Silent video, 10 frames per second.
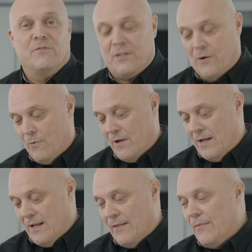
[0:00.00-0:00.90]
So
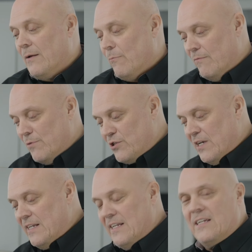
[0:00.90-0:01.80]
we
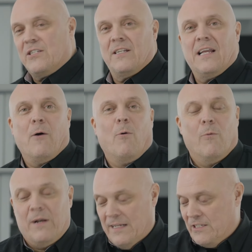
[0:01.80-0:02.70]
machined it, so now what
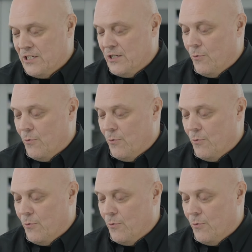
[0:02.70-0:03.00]
we need to do,